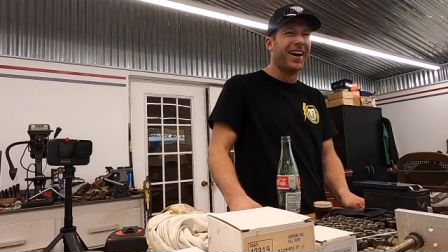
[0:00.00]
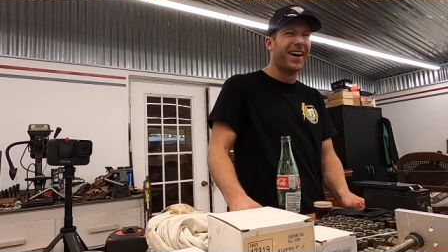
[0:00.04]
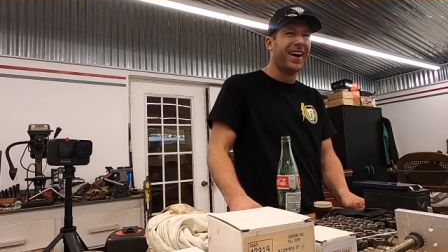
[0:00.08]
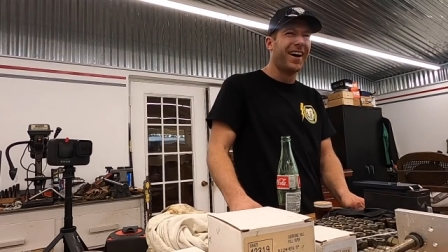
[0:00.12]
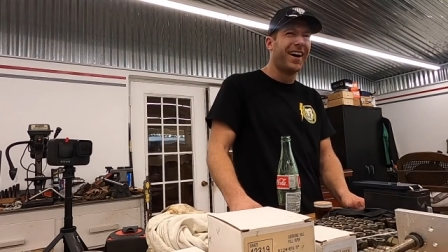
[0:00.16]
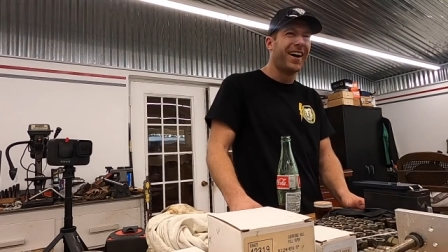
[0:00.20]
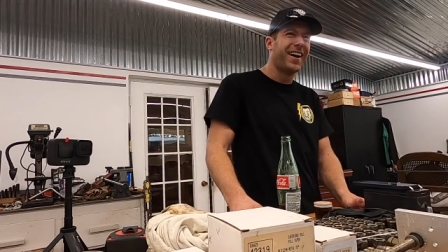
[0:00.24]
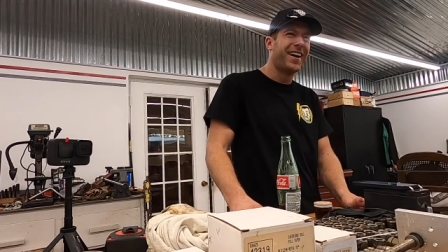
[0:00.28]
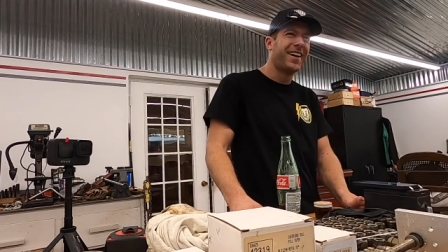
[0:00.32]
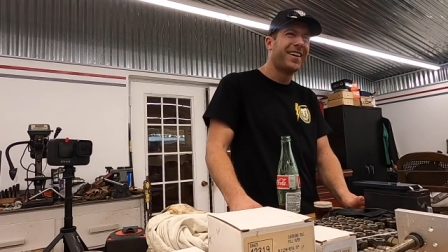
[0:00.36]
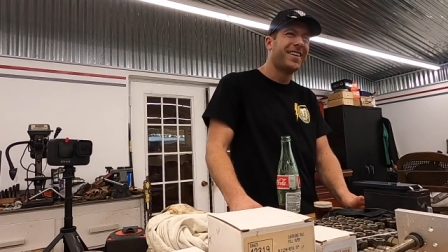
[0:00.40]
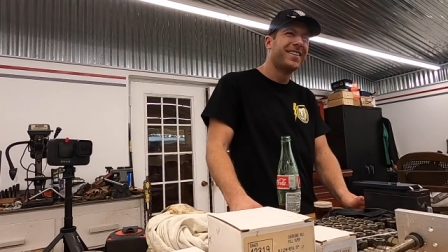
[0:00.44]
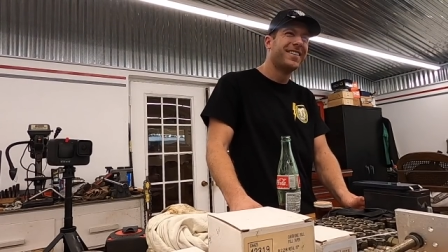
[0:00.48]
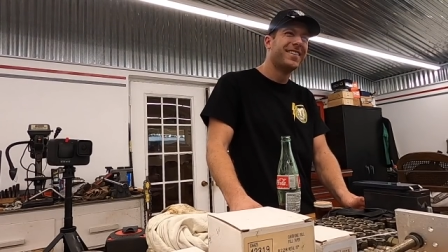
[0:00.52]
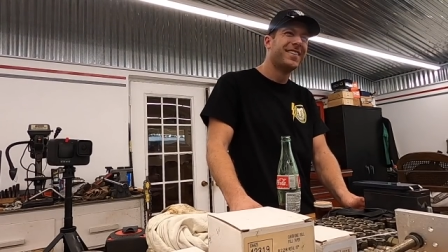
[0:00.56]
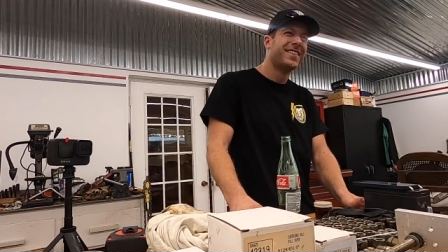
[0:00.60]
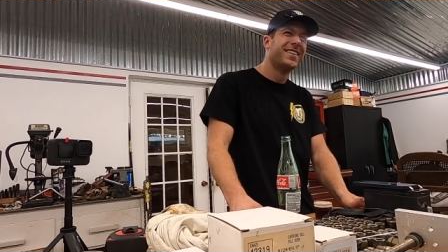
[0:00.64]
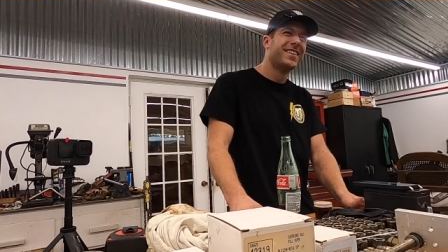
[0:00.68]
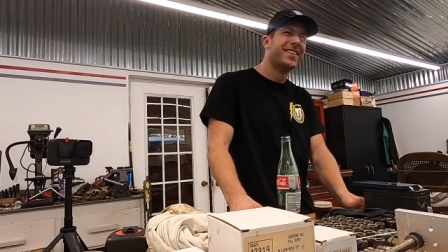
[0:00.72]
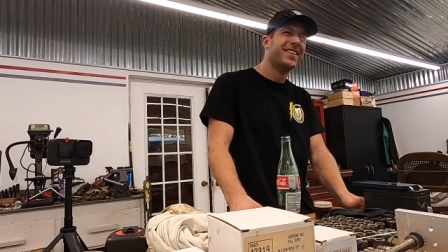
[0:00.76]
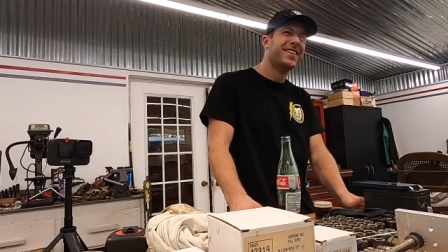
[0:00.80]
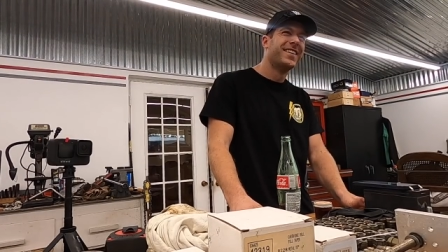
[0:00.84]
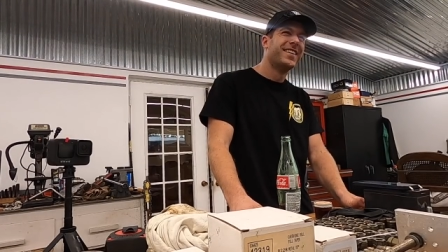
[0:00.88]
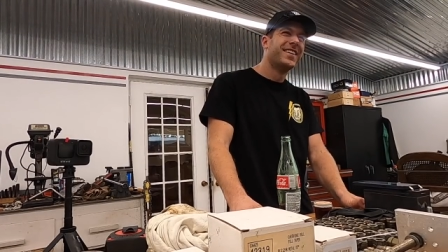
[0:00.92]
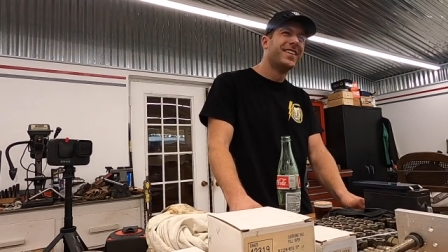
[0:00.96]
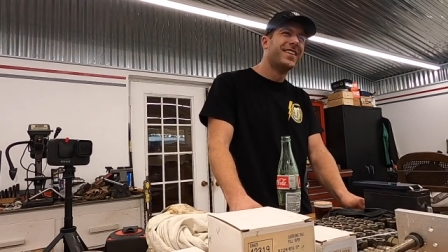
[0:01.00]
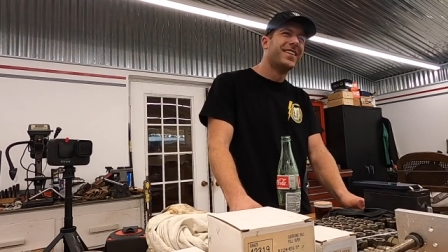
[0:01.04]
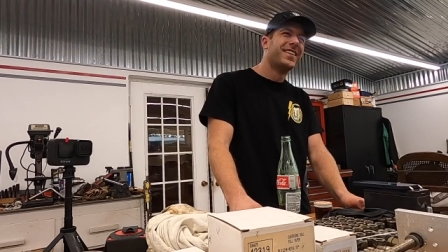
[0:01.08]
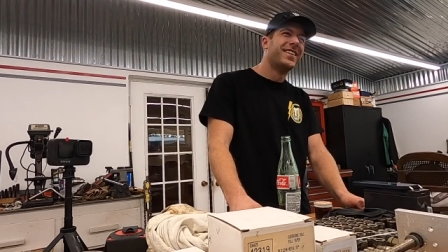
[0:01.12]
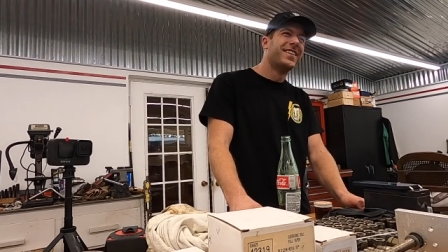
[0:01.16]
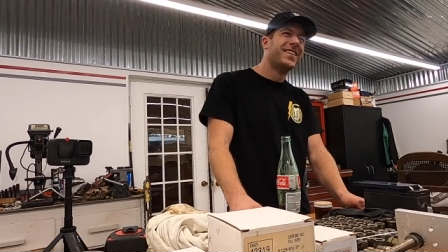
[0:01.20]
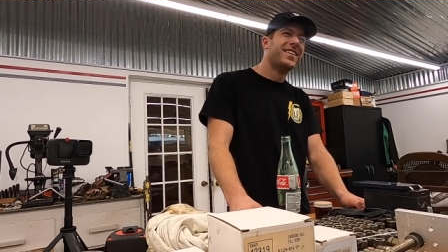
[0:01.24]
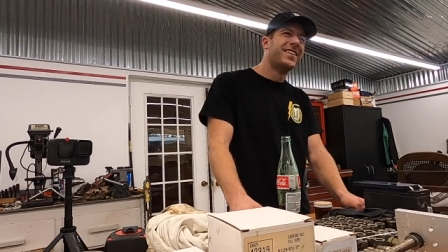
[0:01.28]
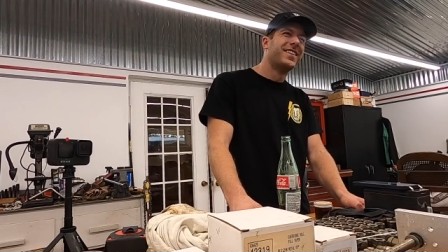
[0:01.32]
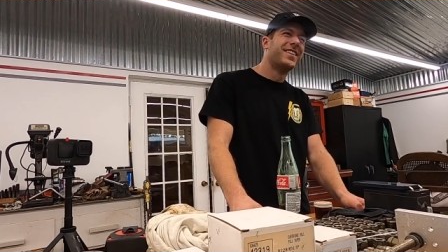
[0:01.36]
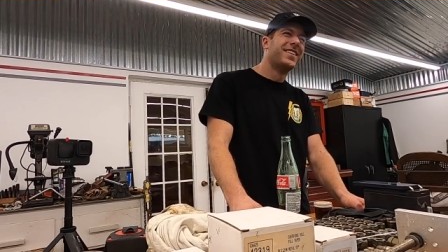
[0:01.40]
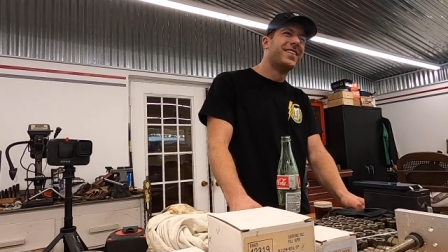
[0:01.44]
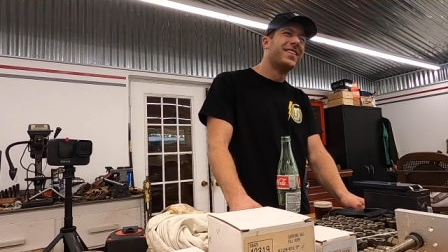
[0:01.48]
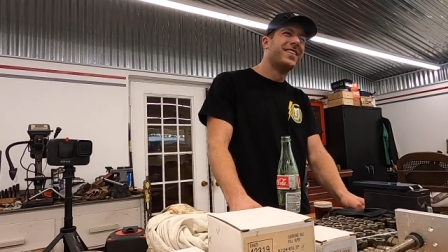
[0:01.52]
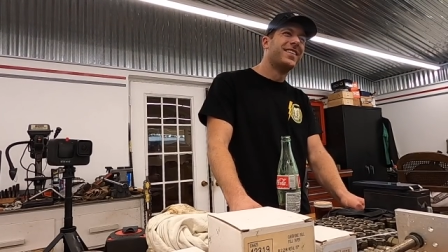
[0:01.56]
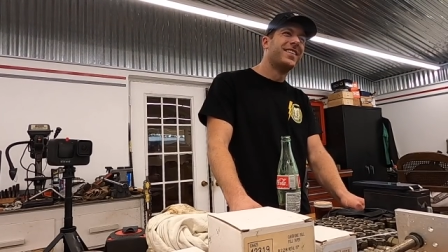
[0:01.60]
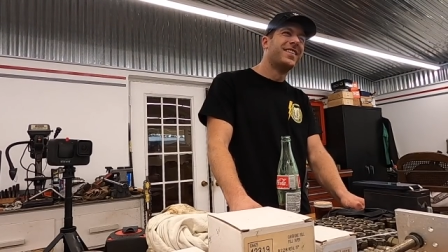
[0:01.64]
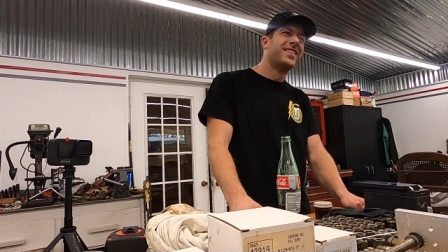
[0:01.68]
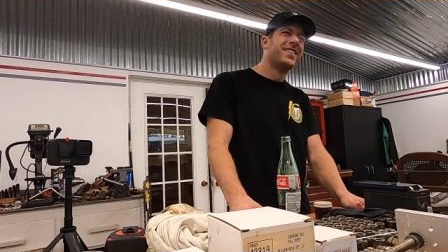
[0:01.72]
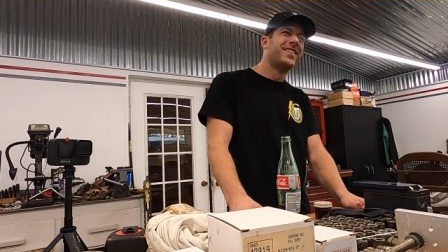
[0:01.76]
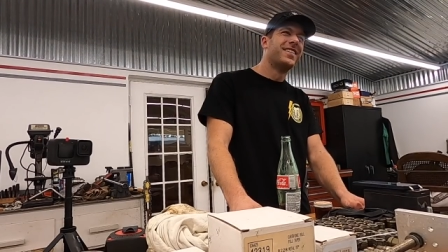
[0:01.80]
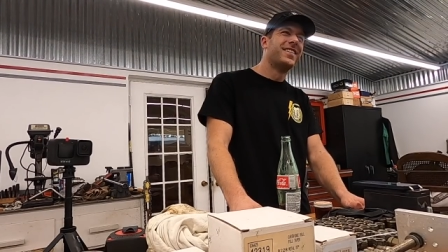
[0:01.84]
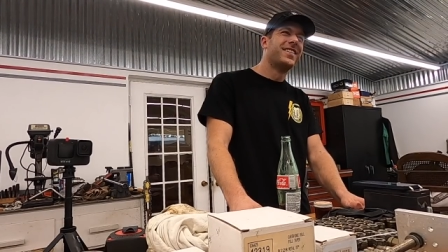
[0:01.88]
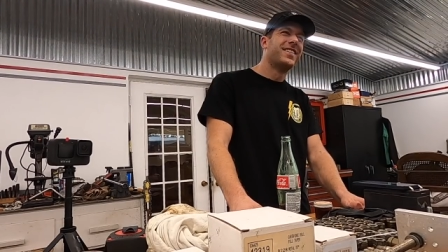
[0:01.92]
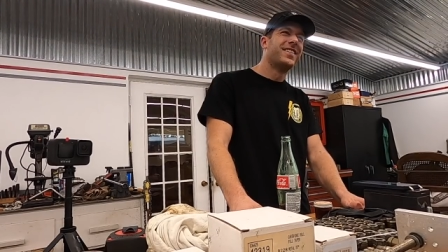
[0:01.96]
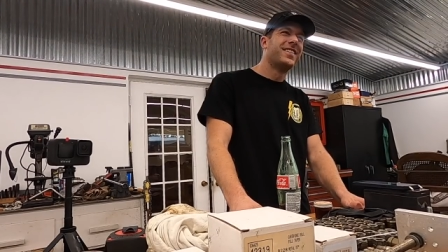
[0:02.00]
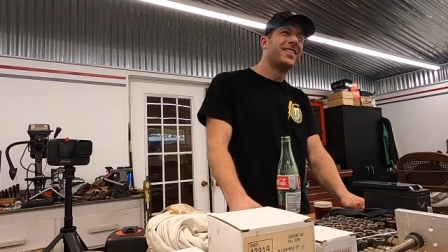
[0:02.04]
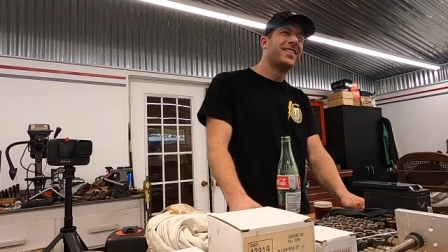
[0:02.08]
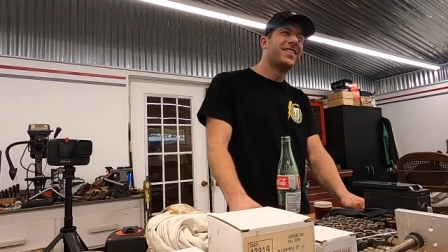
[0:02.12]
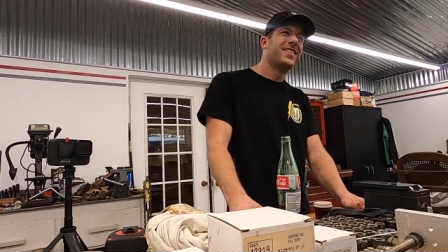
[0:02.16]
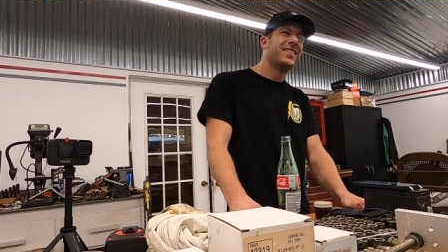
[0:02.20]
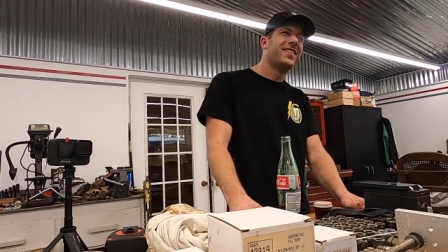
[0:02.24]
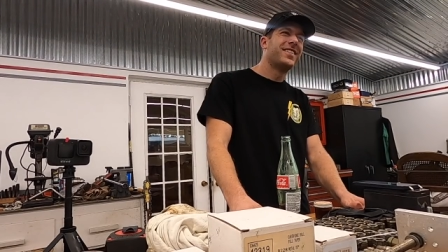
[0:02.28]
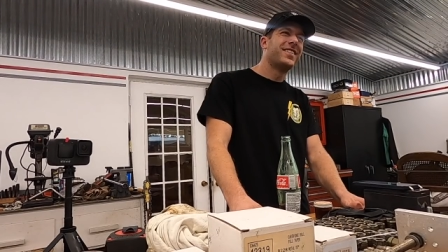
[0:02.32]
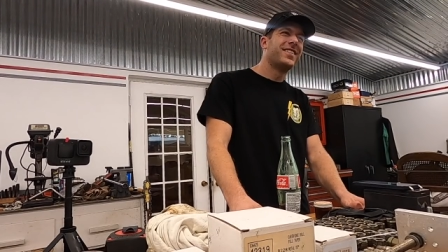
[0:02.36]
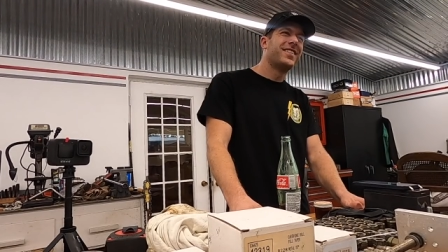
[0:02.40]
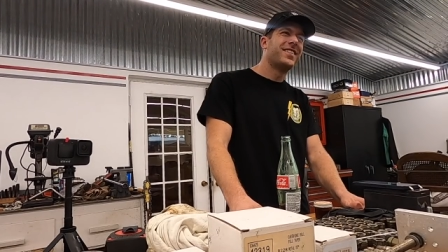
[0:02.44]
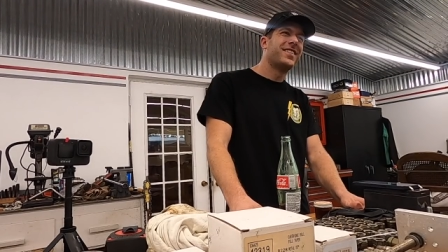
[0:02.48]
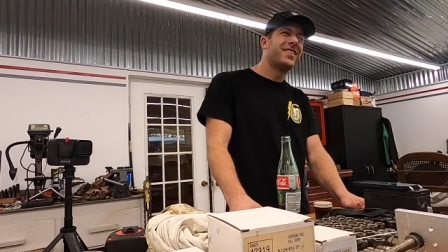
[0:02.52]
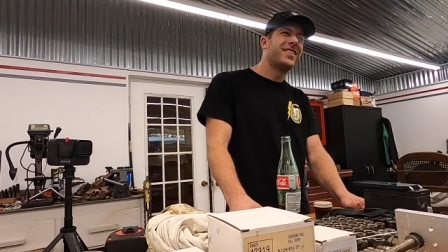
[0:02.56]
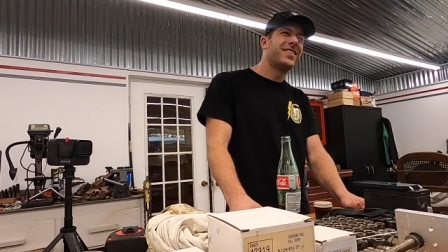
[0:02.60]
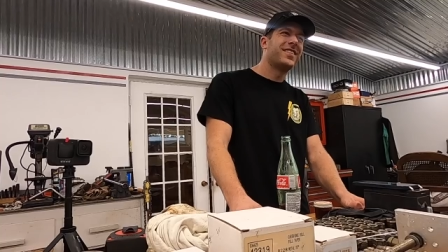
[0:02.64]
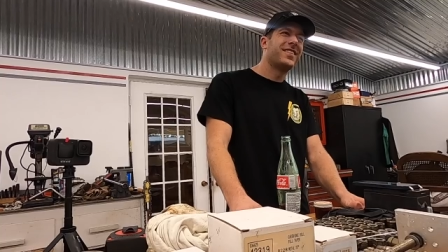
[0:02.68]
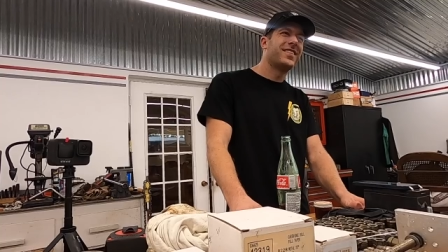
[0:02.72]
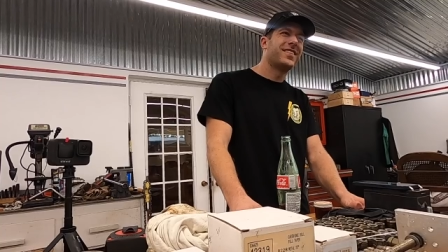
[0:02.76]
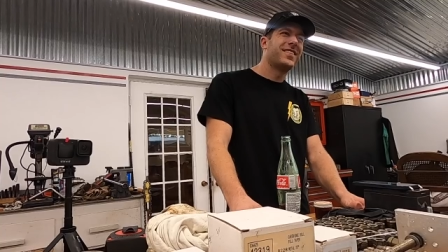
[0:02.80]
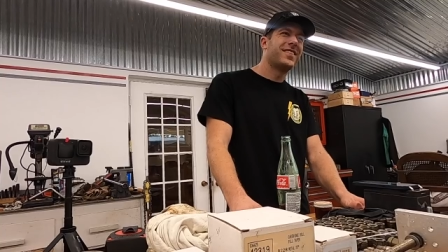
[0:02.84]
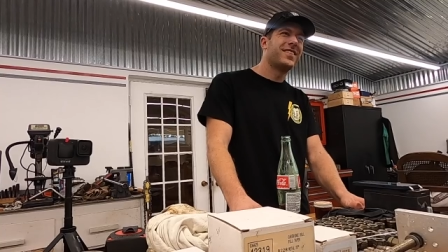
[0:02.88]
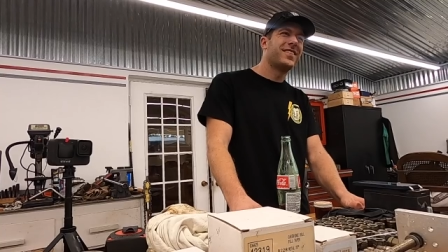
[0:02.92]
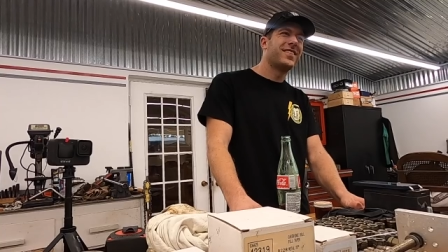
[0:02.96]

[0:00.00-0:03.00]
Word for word: So, and, and, and you're saying, are you sure?